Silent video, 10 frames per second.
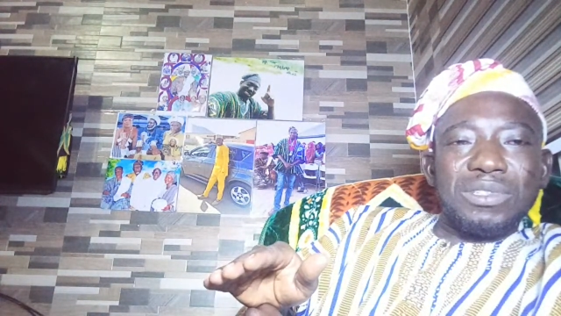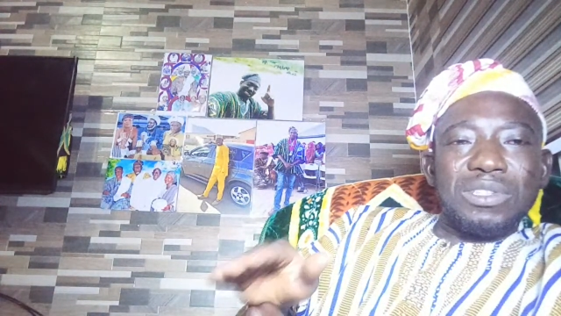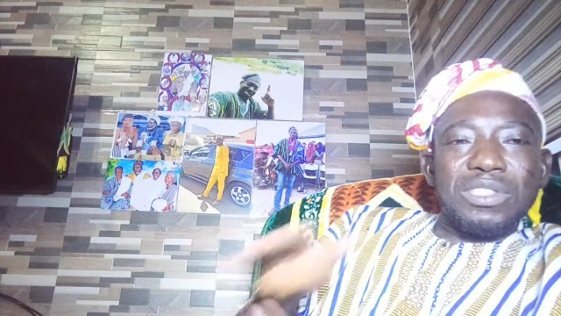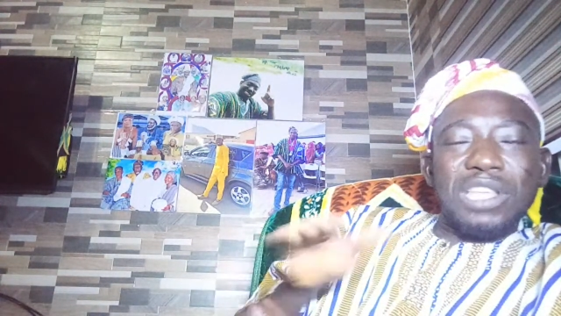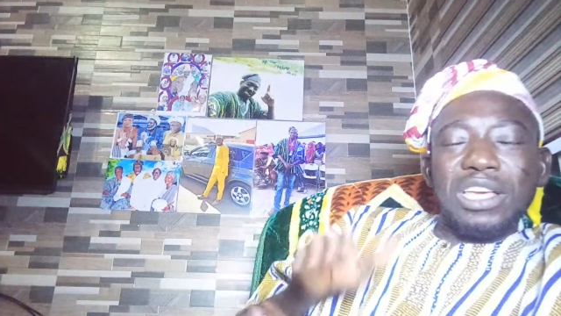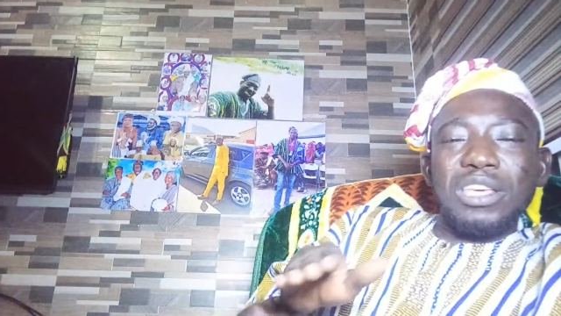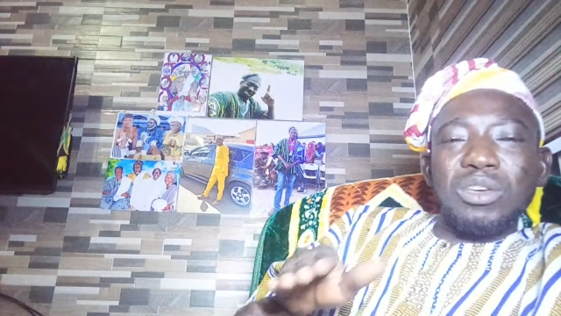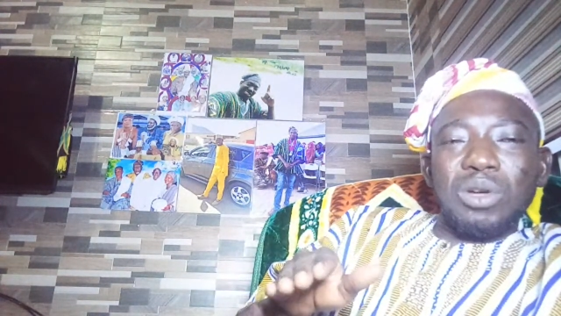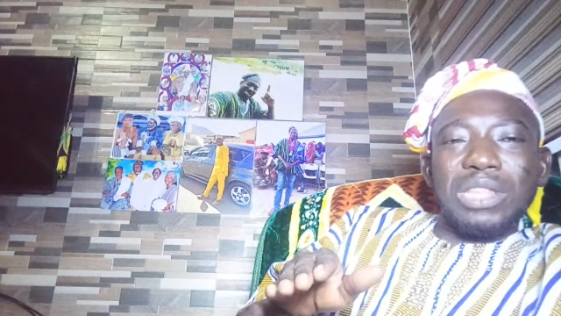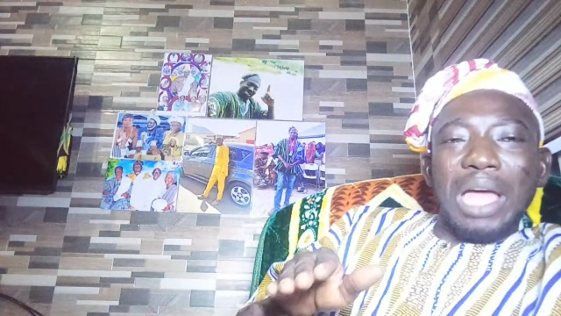Taking
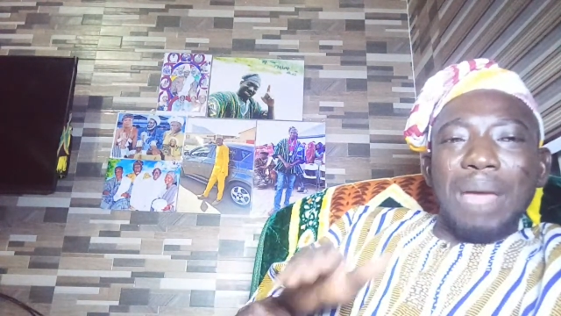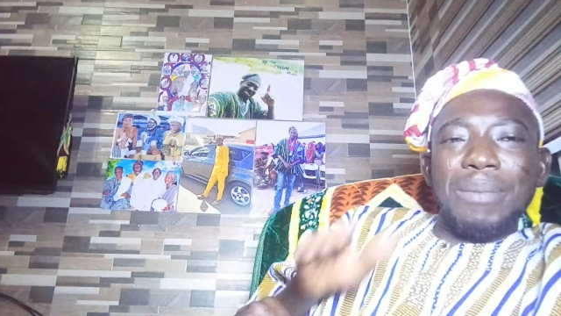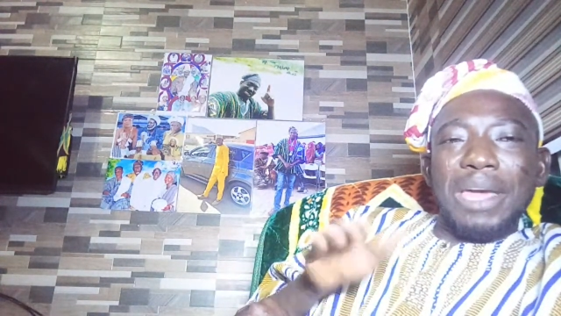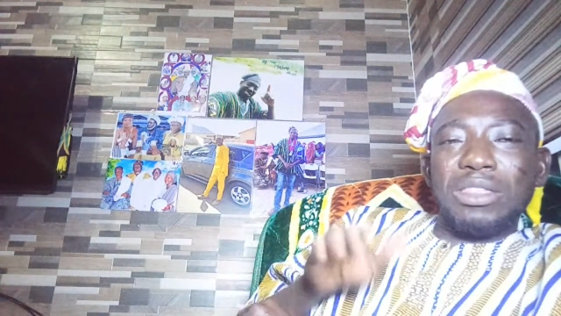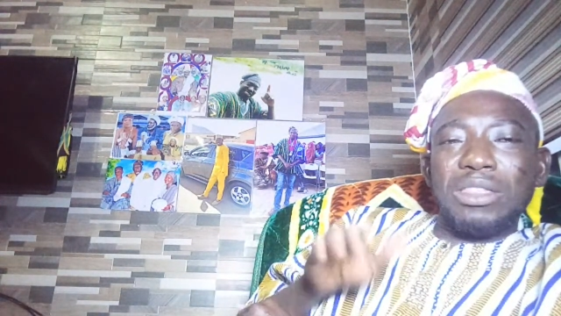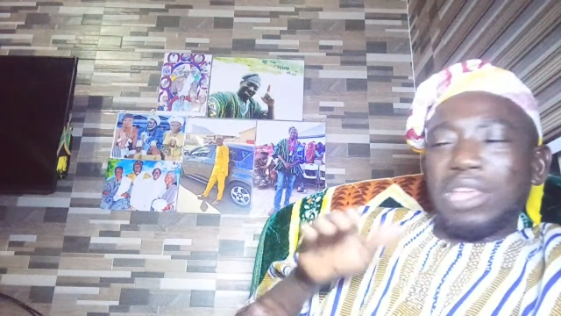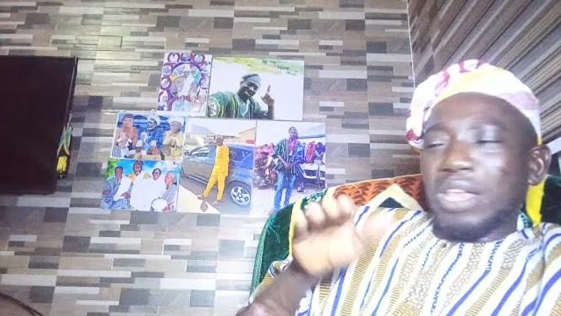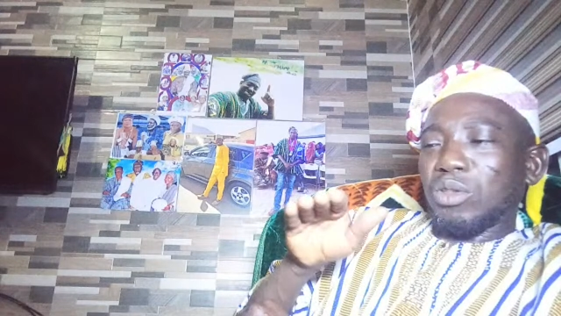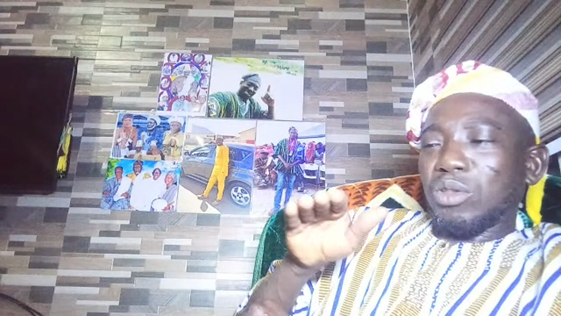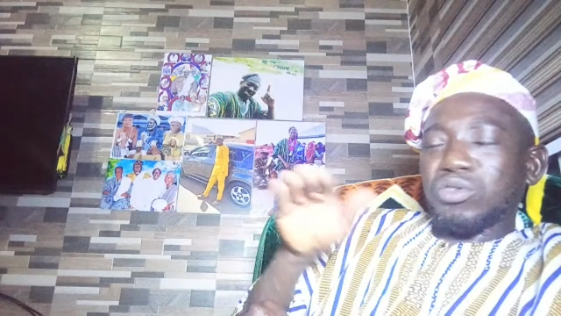your time
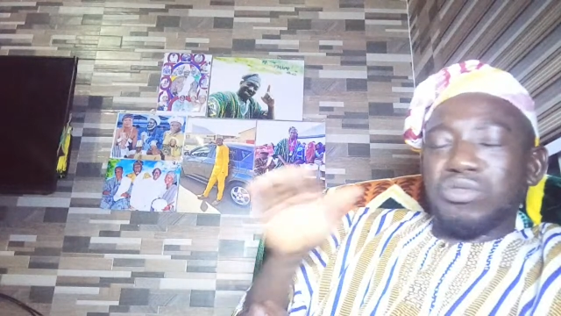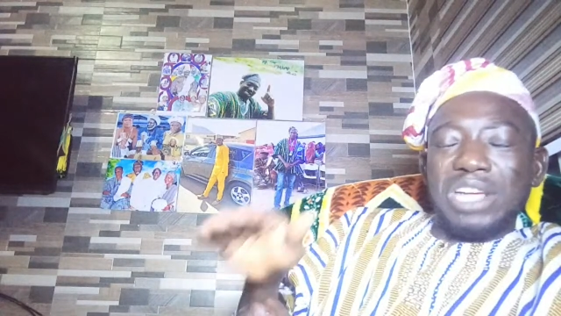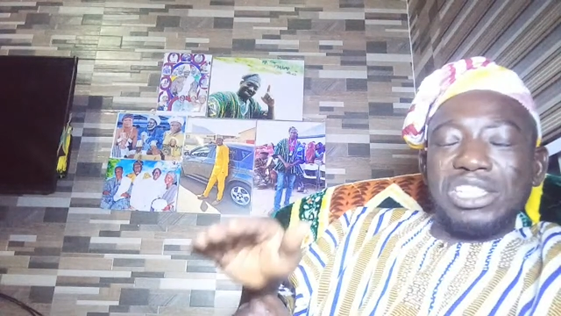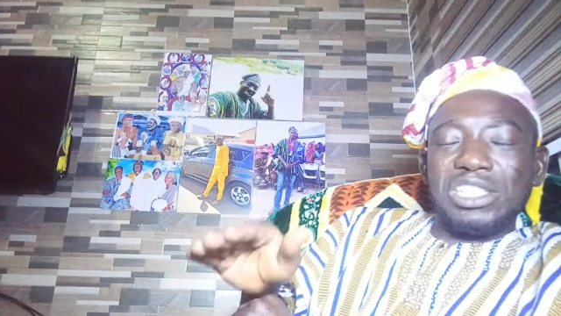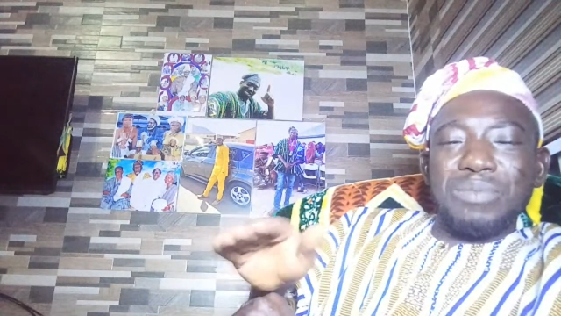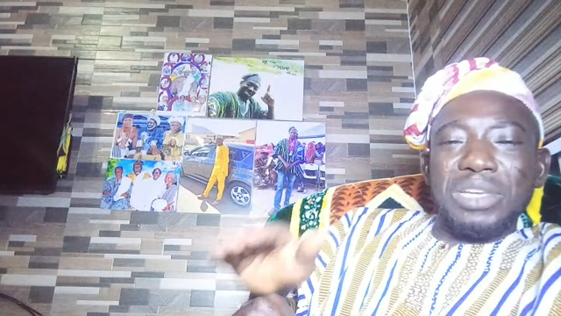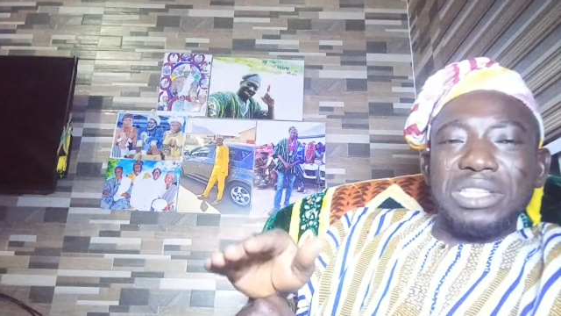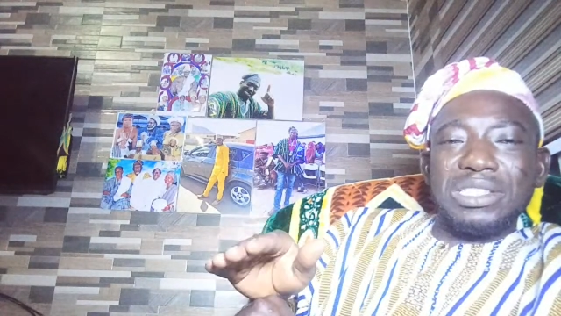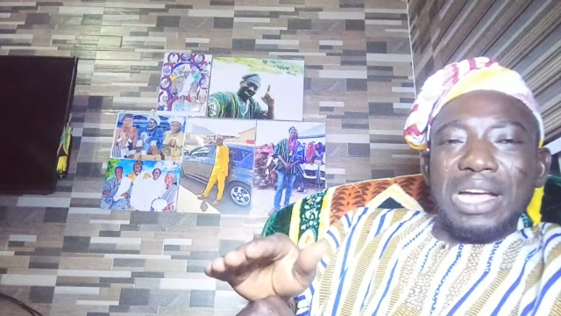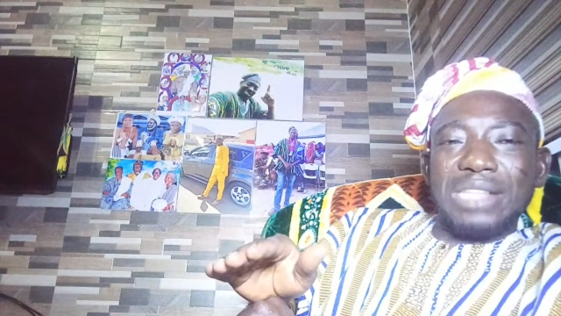and not rushing
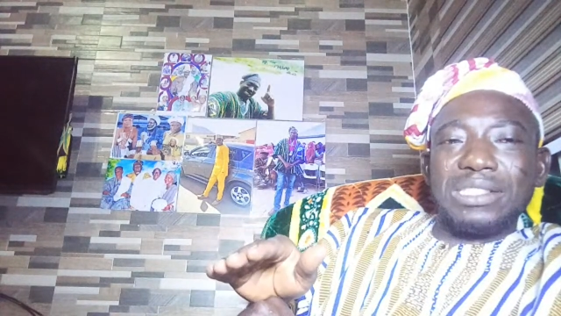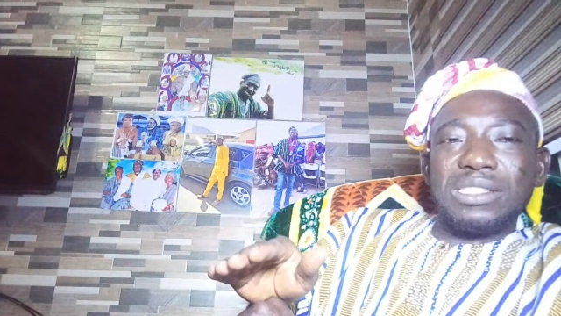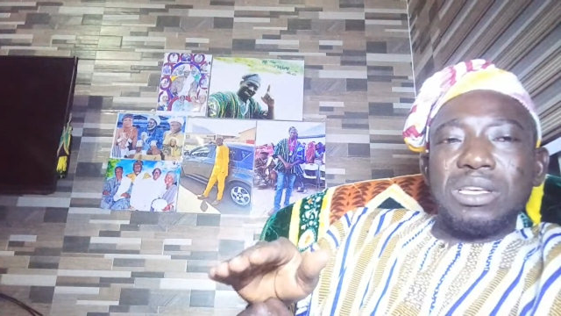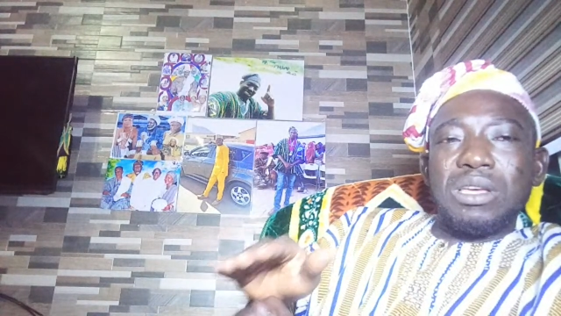means that